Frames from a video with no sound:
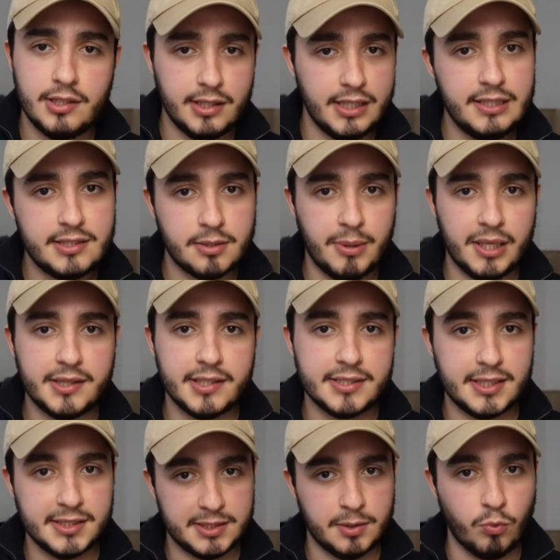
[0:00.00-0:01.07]
need to make the
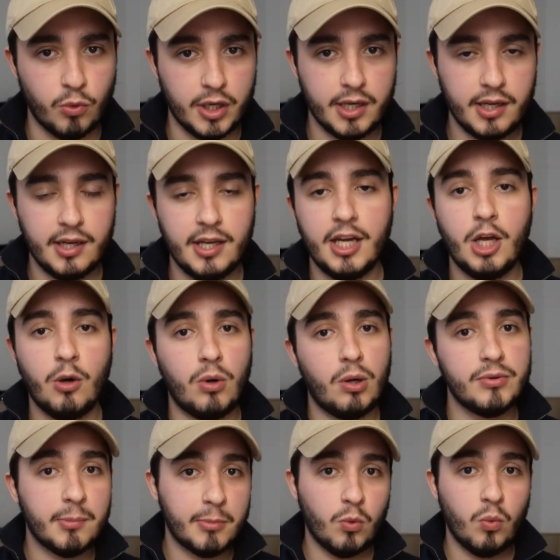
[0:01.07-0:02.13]
system work? Well,
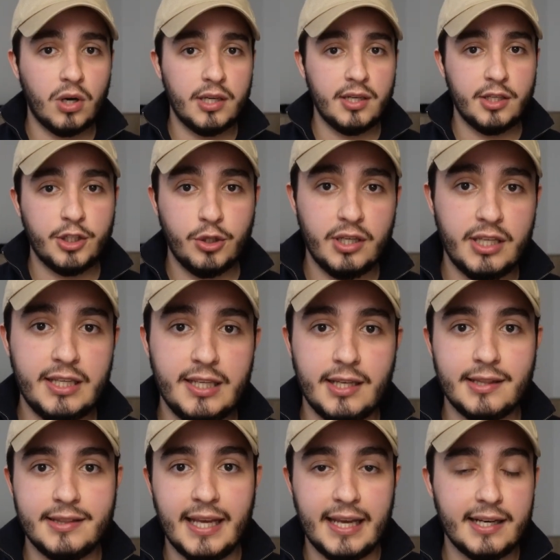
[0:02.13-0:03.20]
number one, you
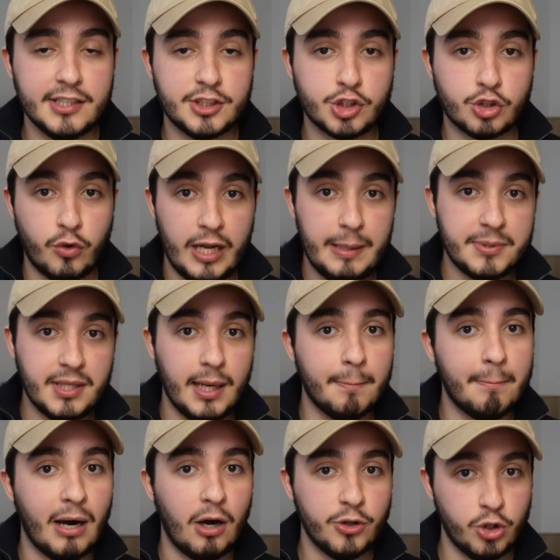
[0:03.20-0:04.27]
need data scraped
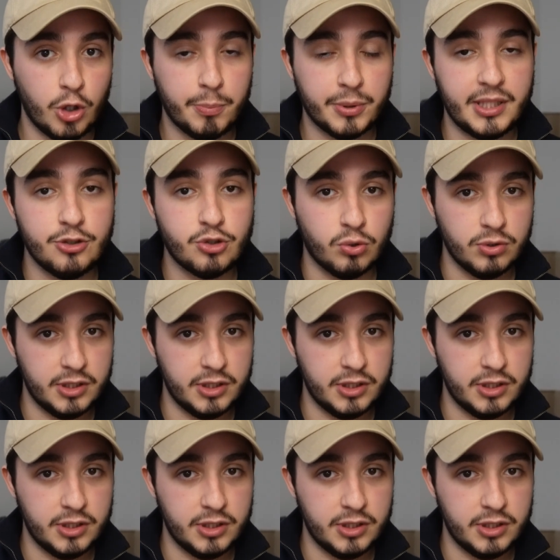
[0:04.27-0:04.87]
about your potential